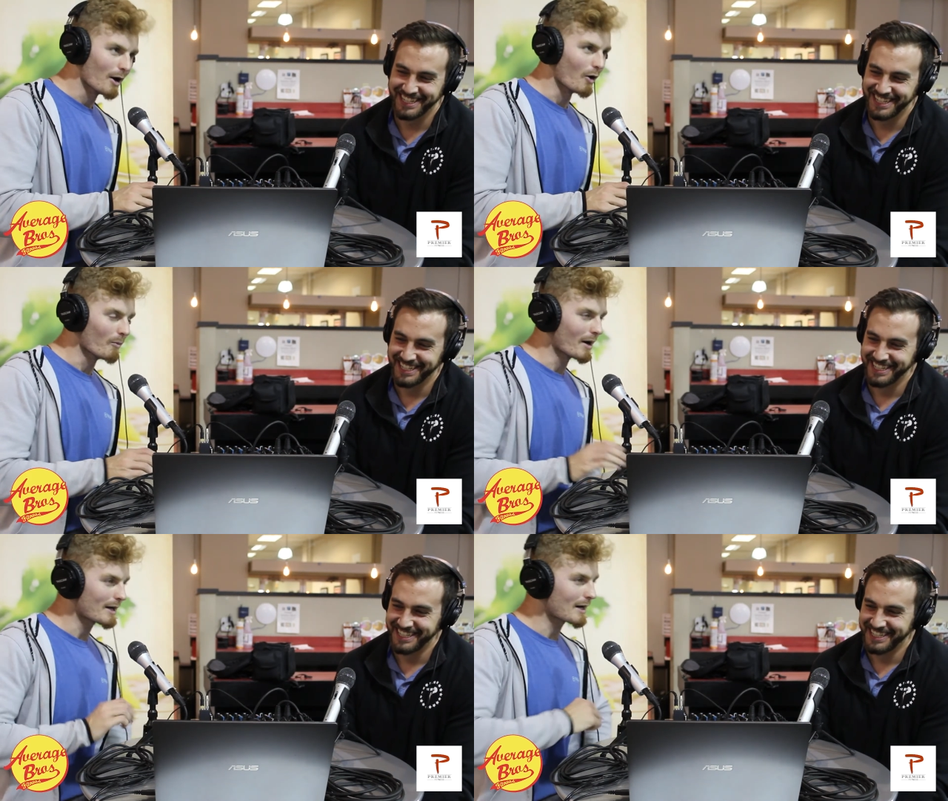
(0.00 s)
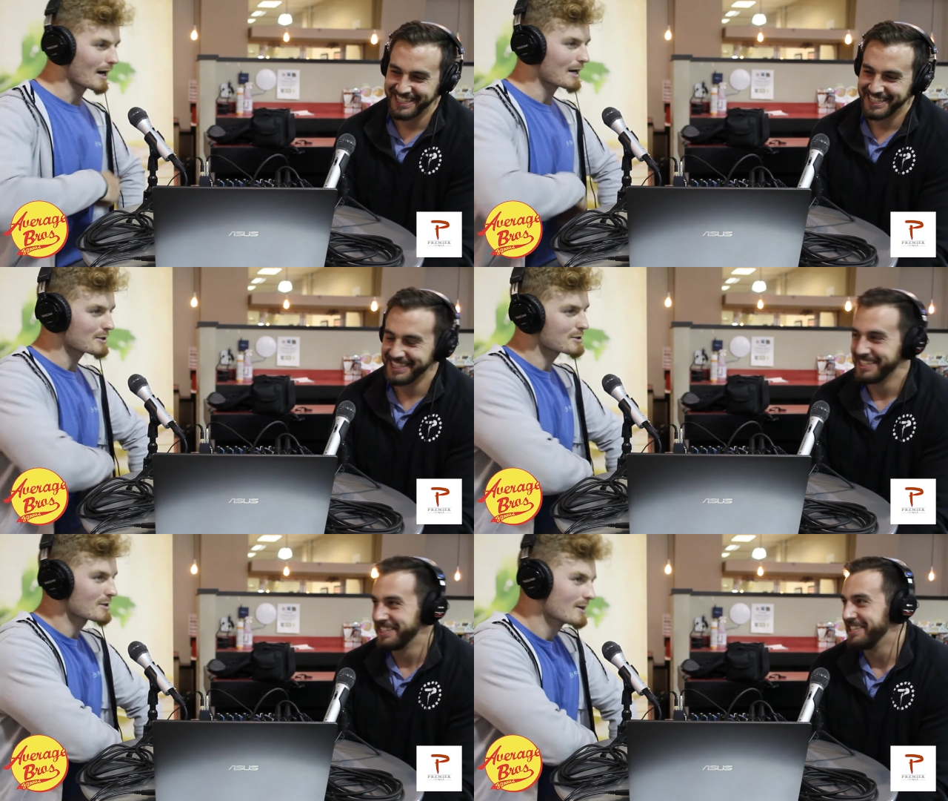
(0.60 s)
Speaker 1: Oh my
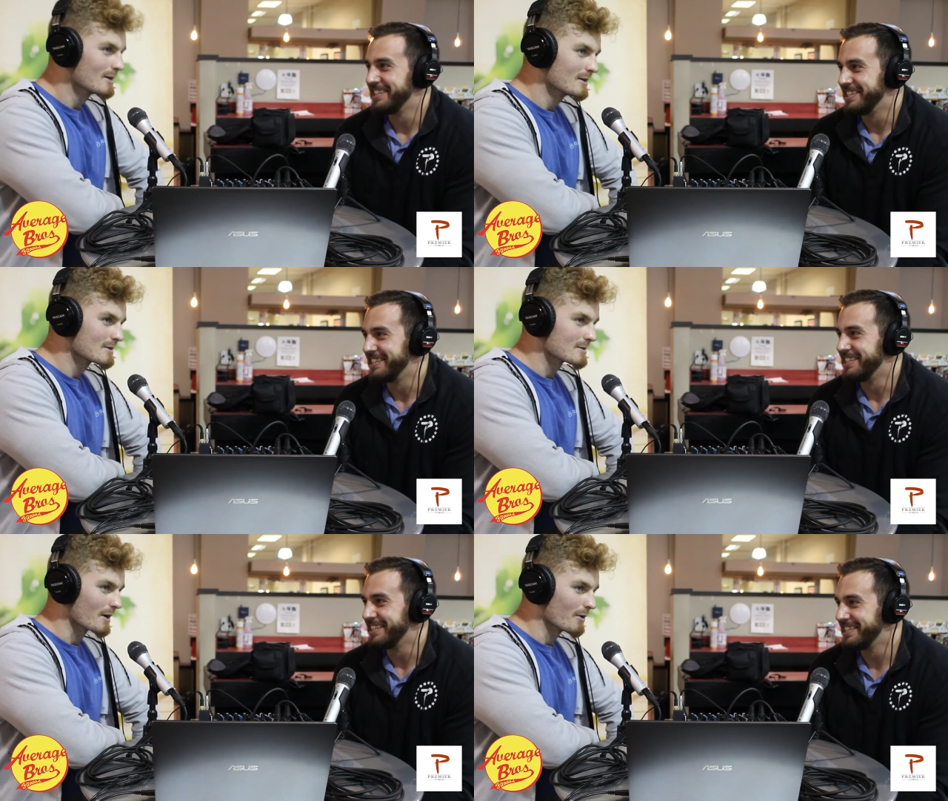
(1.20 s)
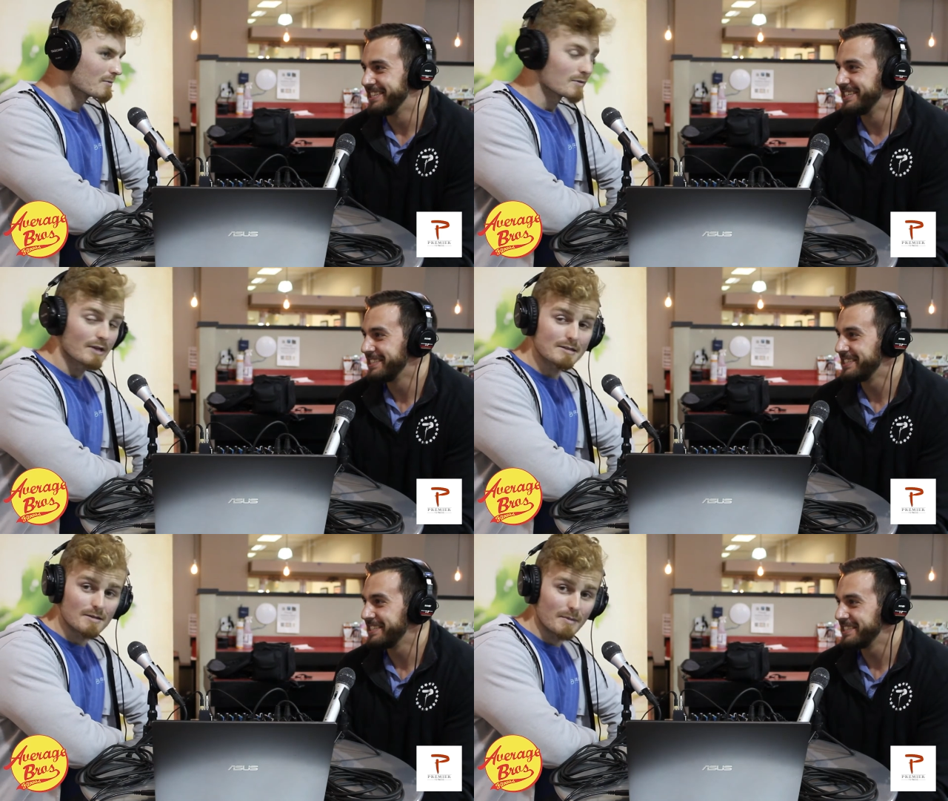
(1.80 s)
gosh. So
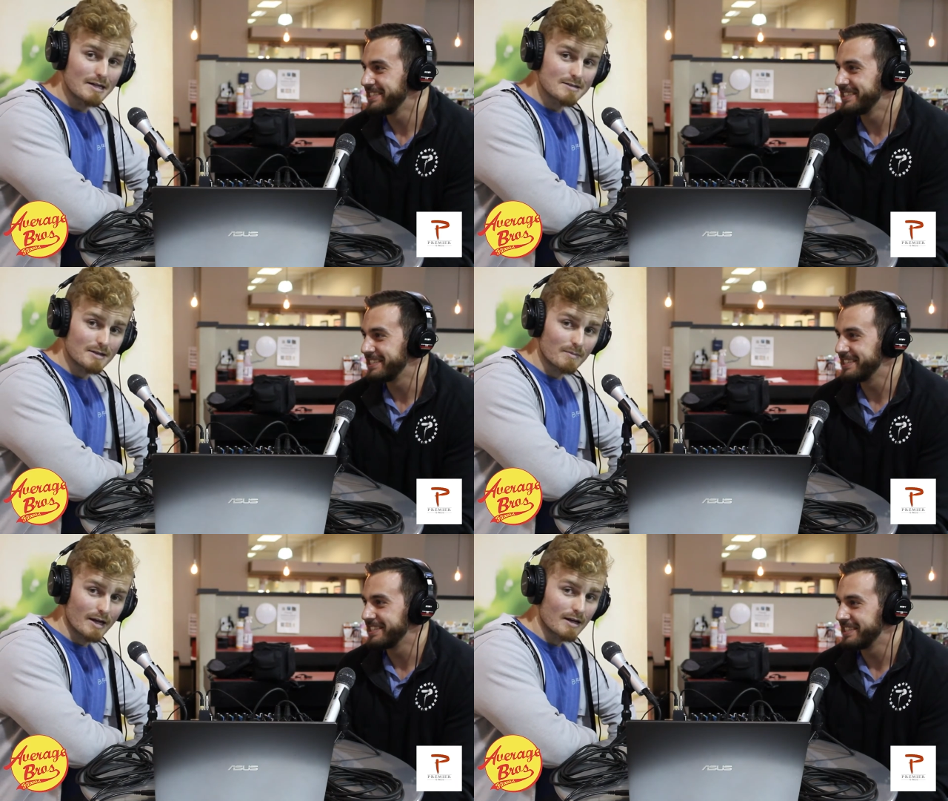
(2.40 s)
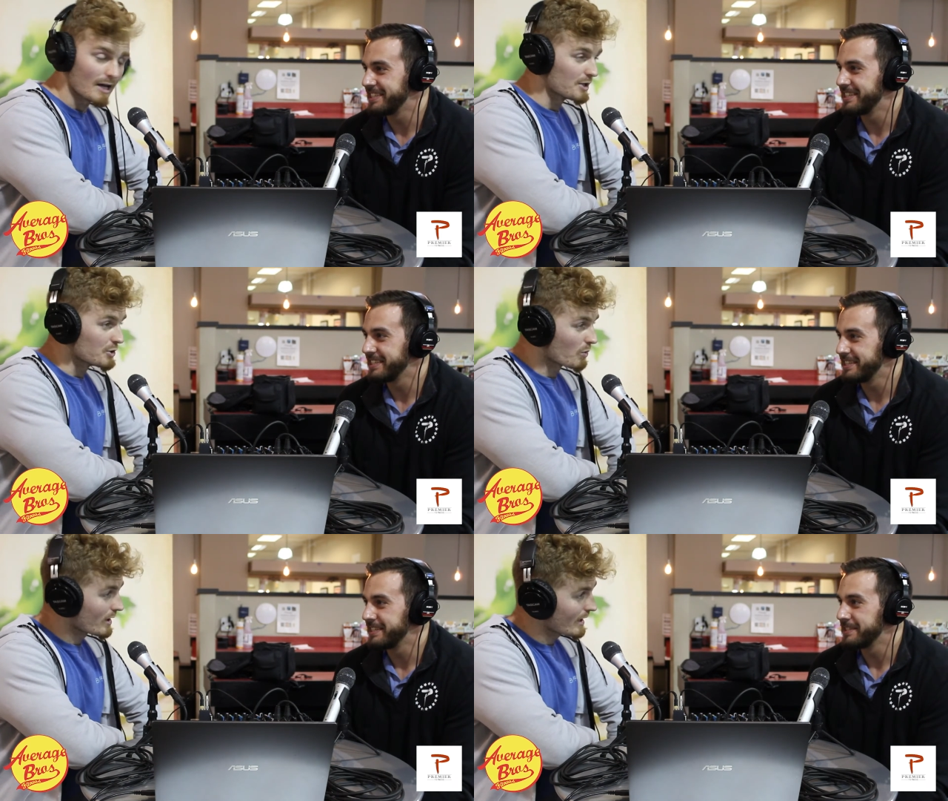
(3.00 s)
well, that's amazing, man.
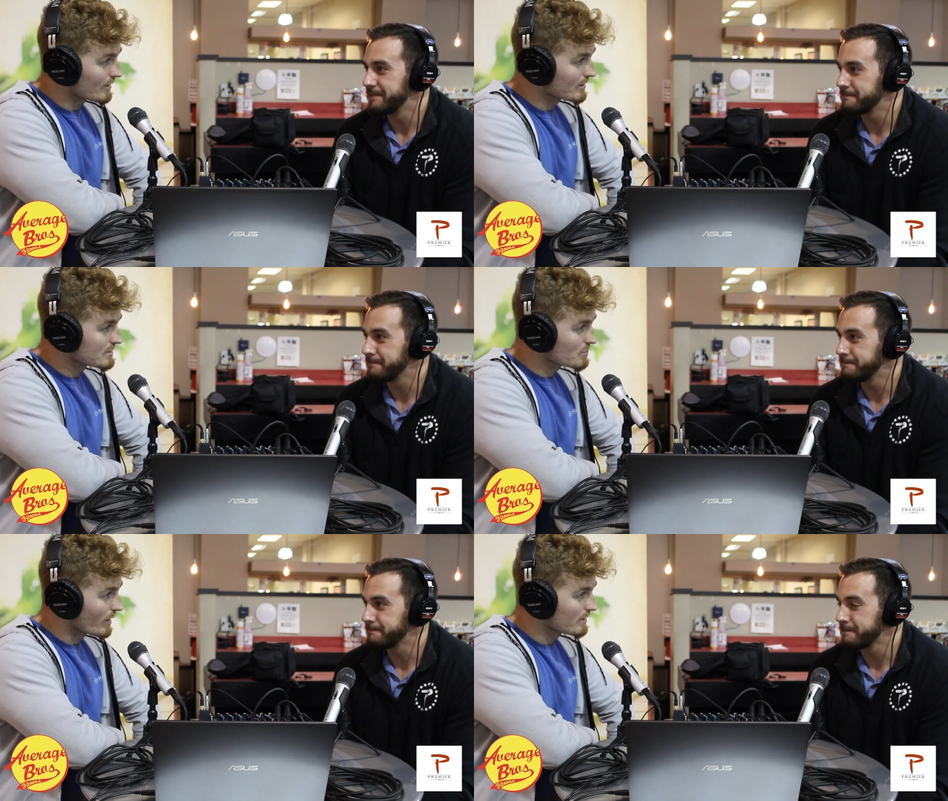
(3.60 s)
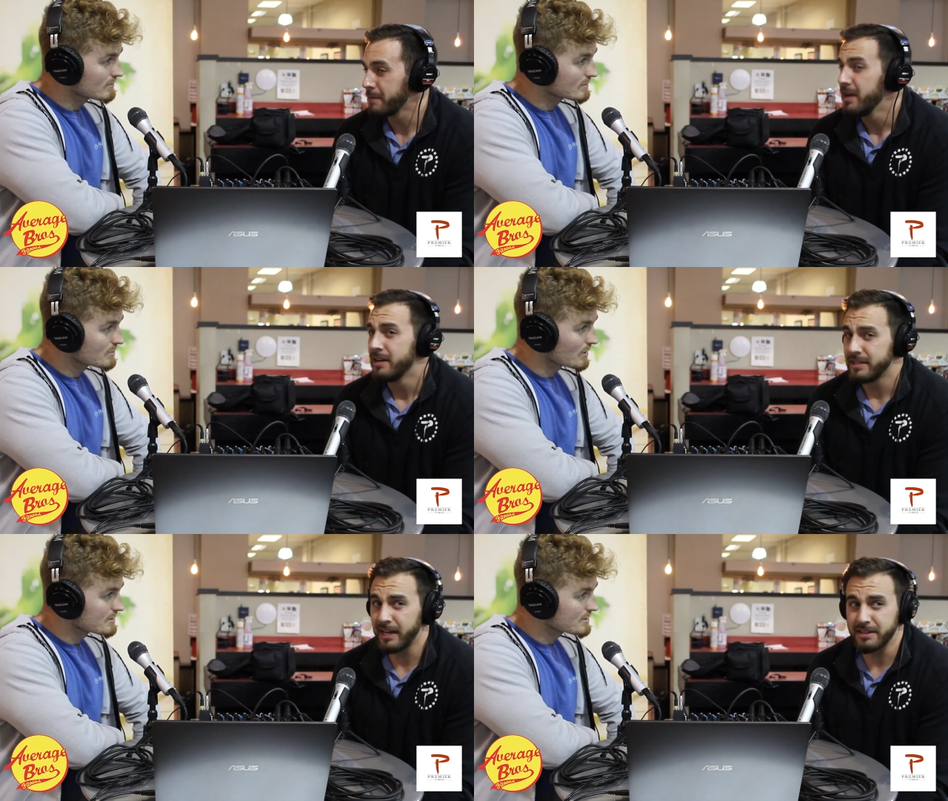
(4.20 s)
And you work out here as well,
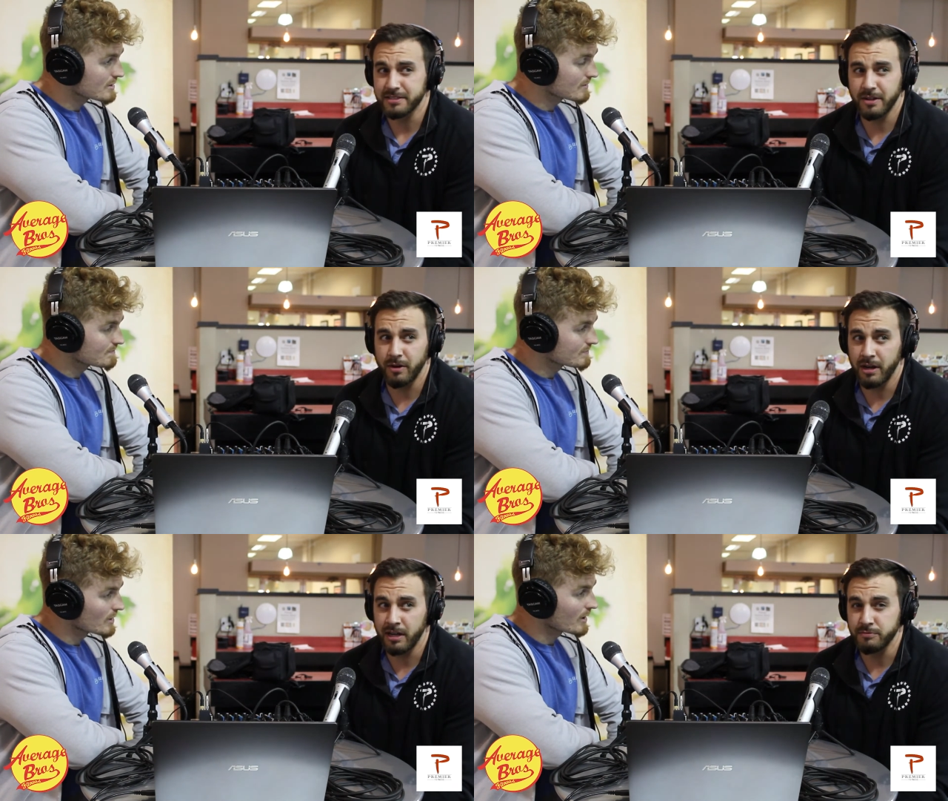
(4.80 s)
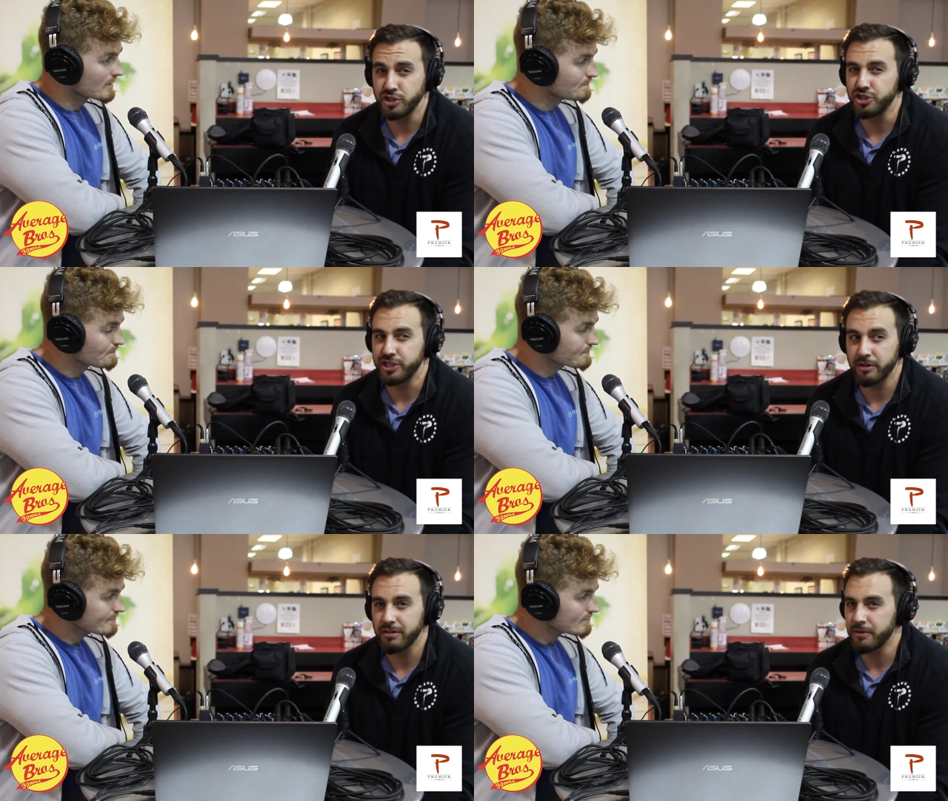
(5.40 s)
as well yeah, as you. So uh, okay.
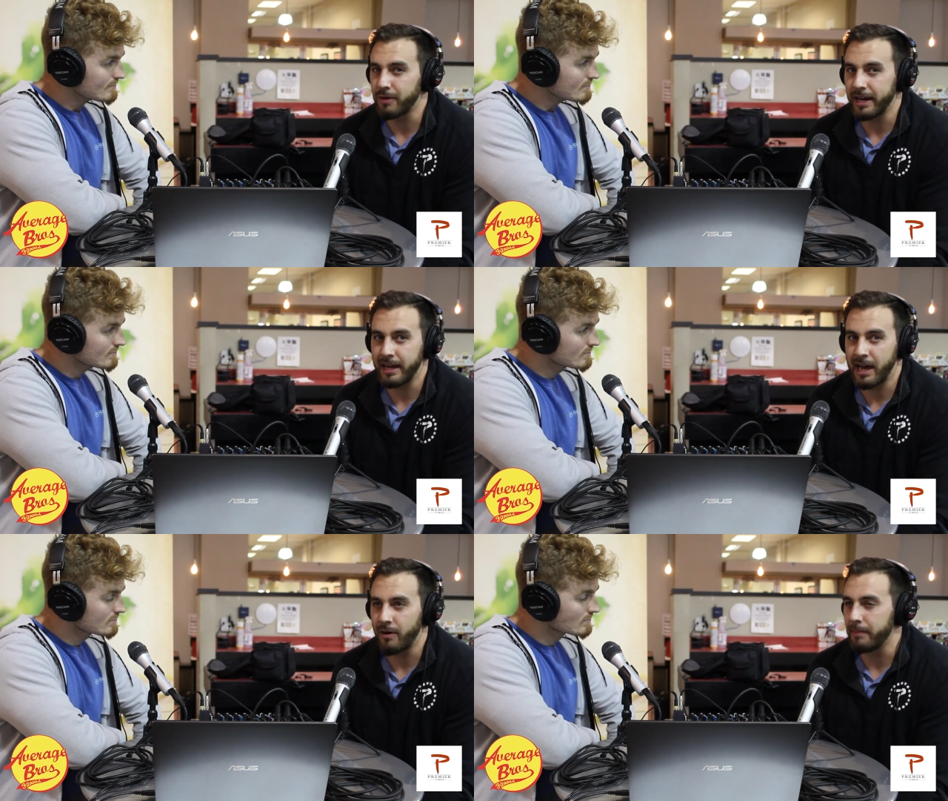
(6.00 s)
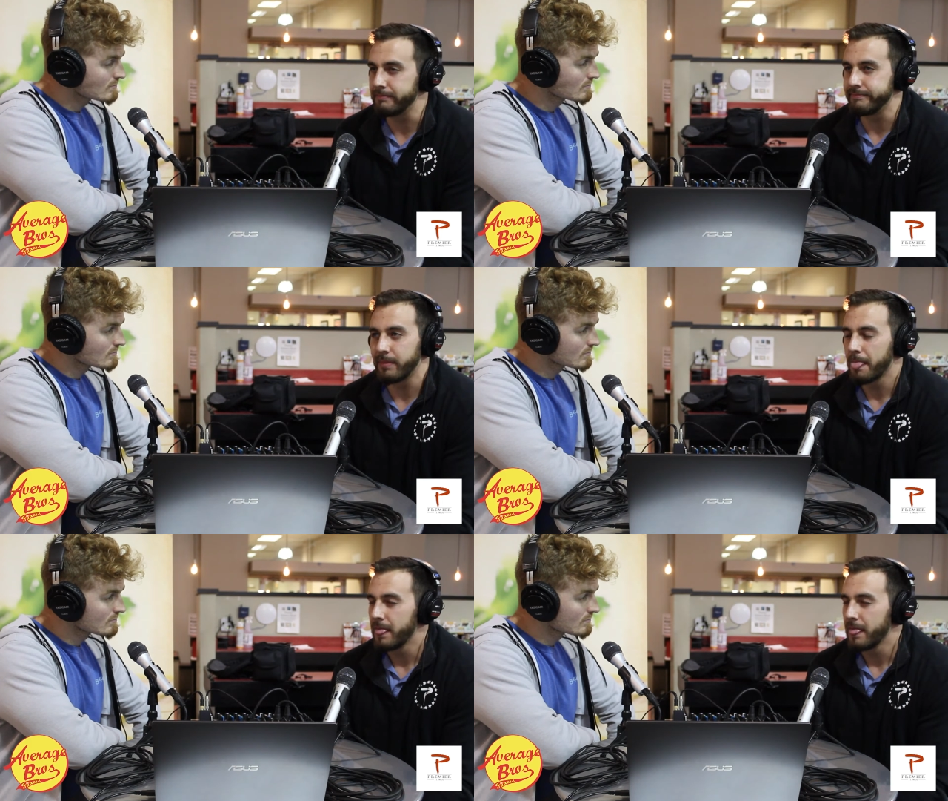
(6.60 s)
Speaker 2: generally, right now I'm